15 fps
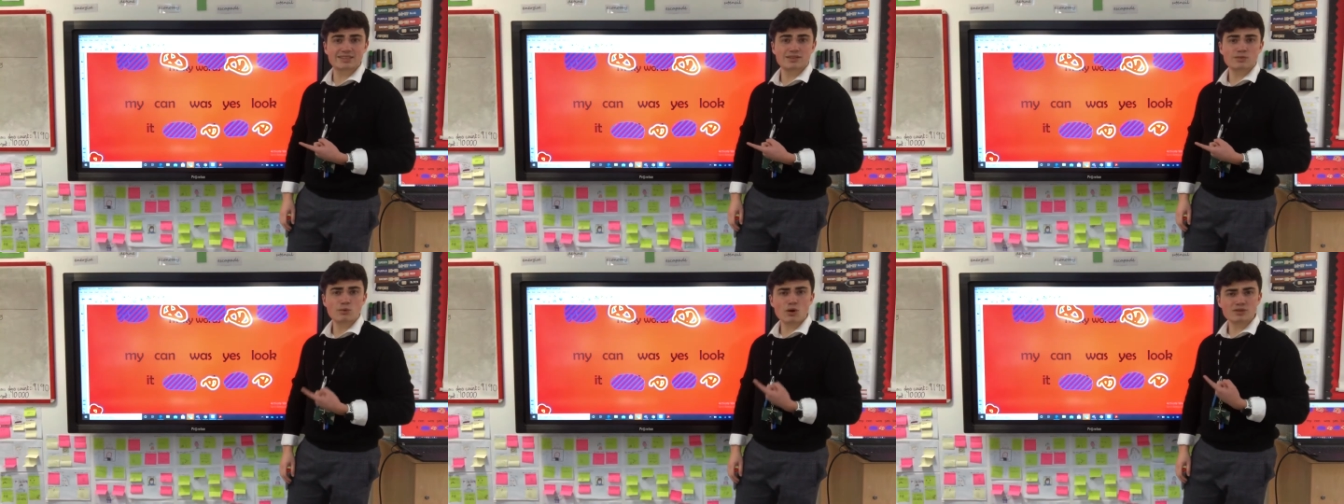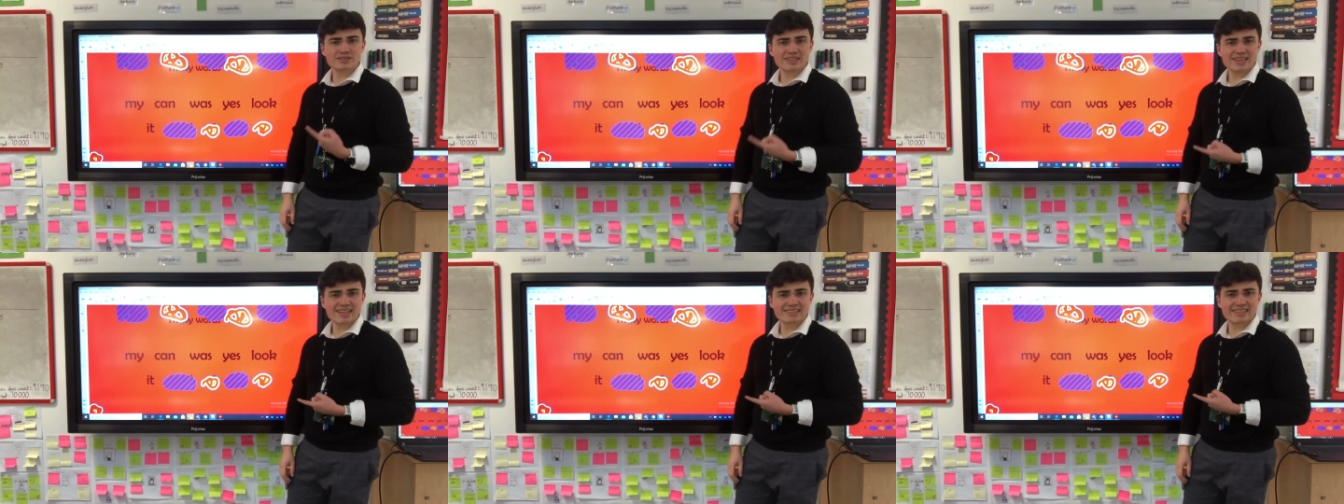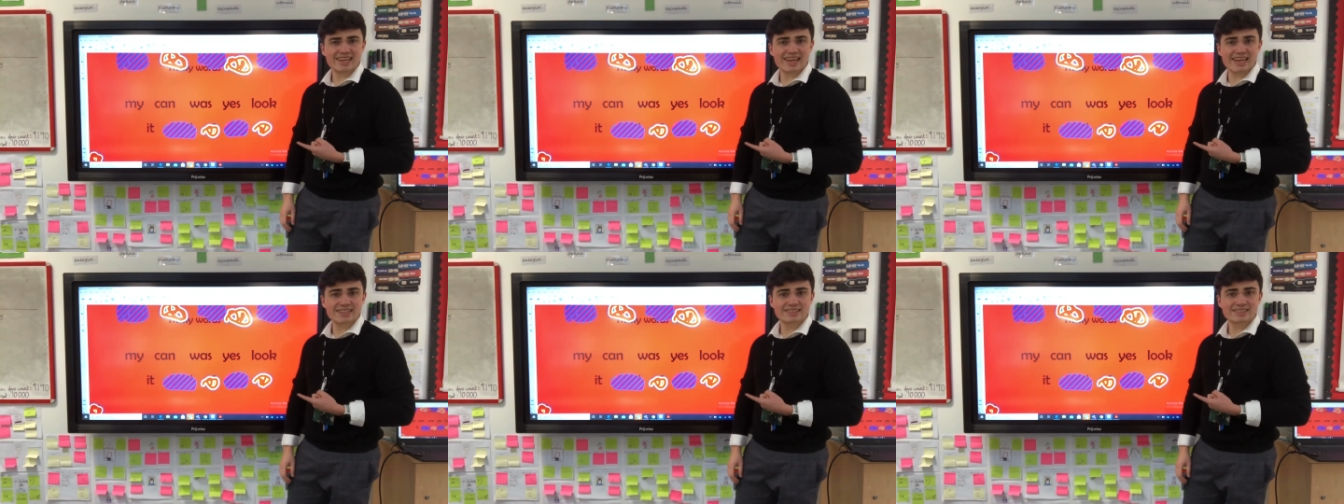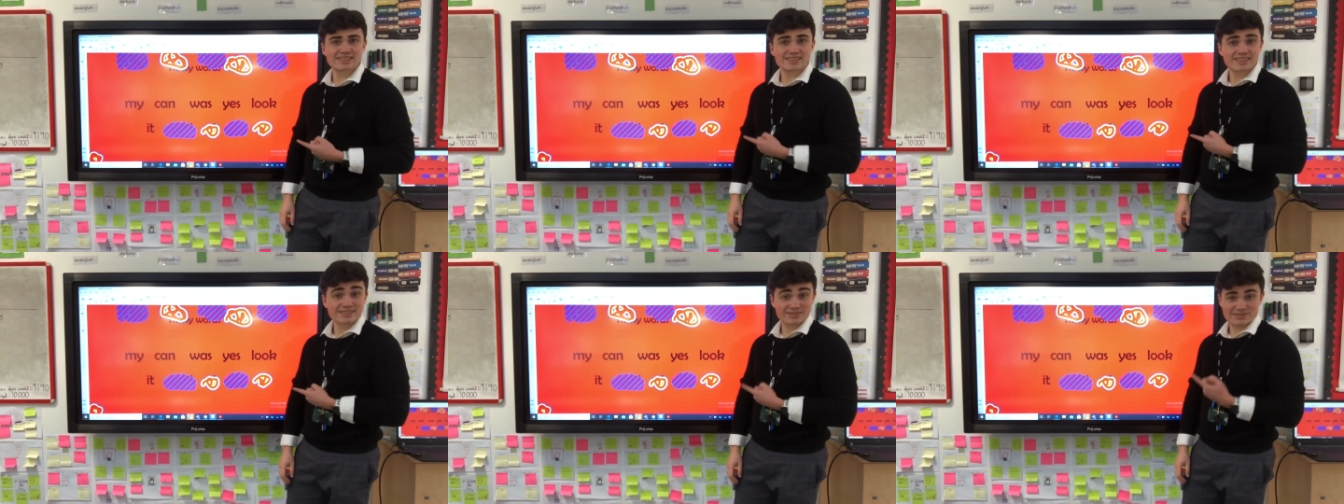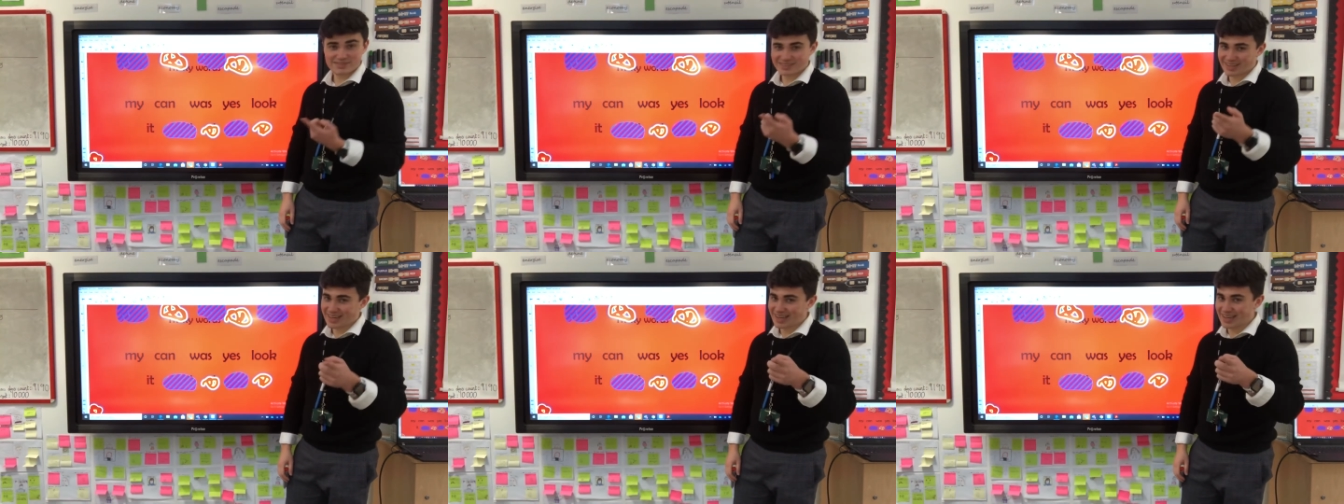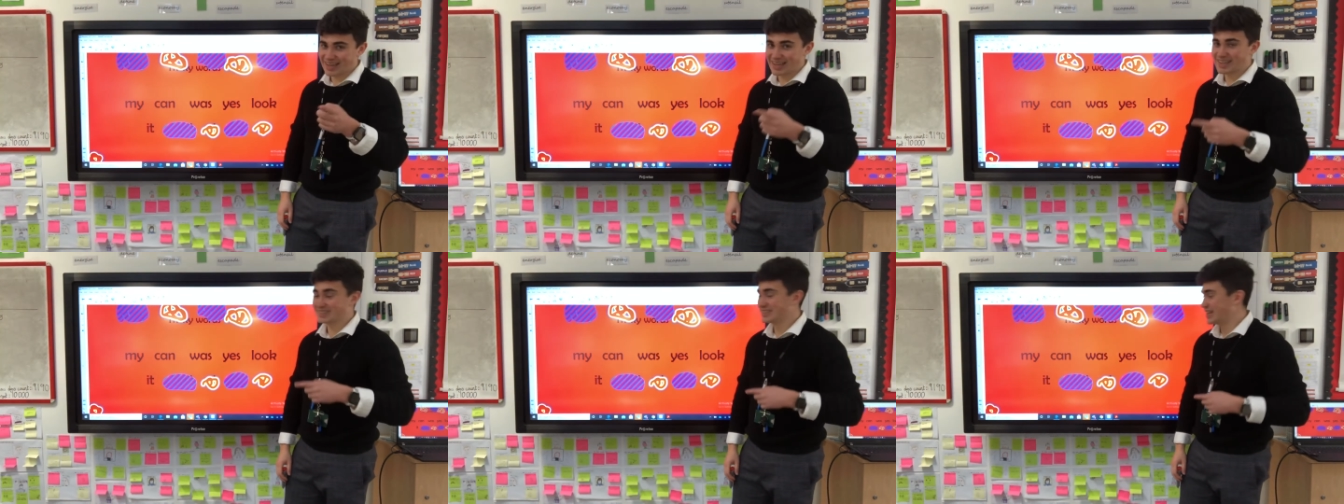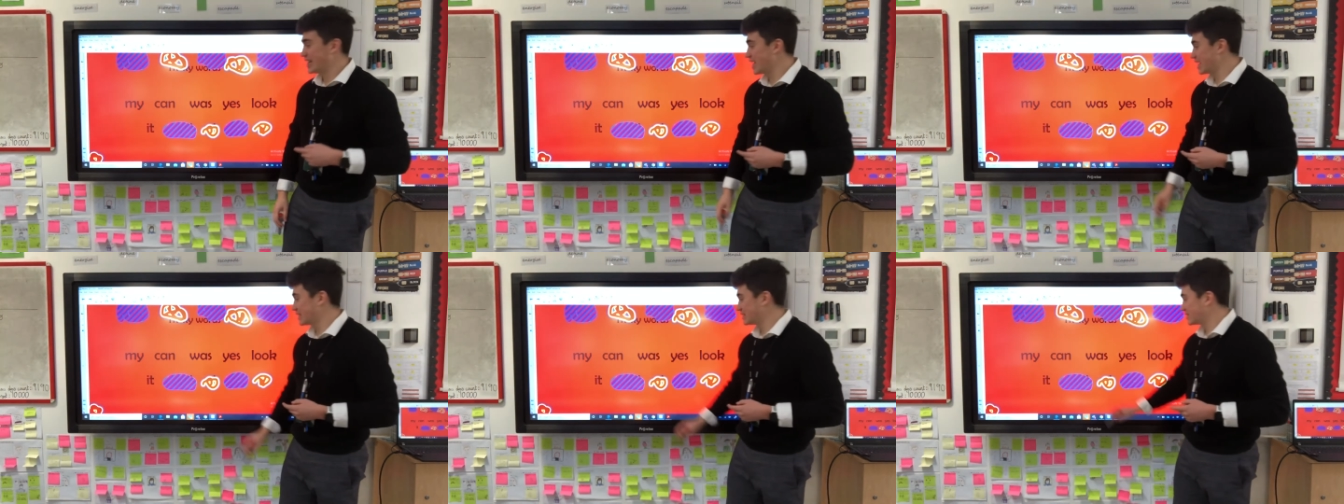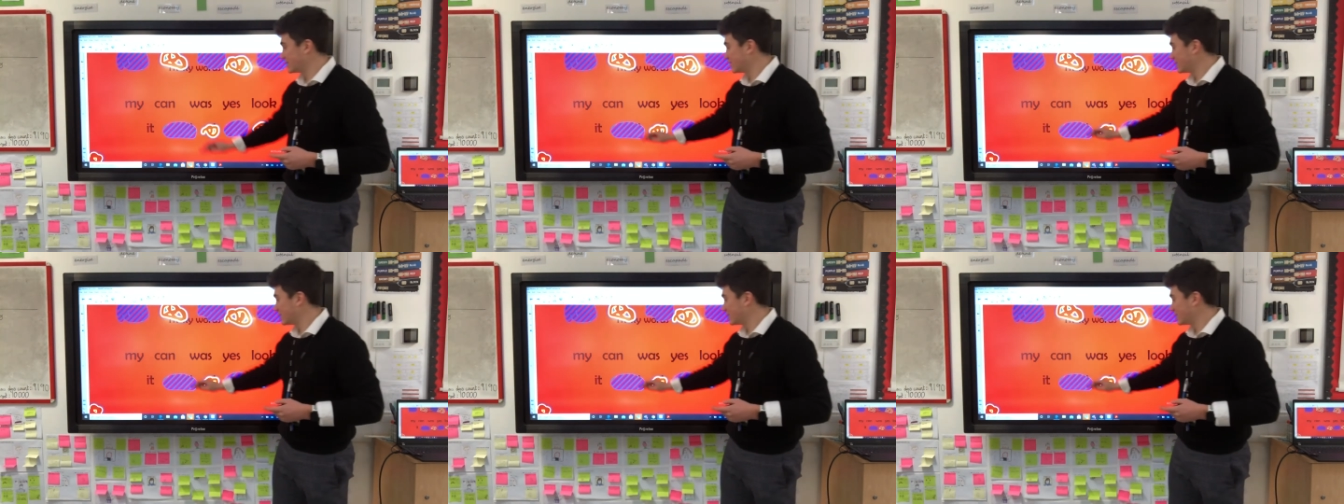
What is it? Hey, it's it.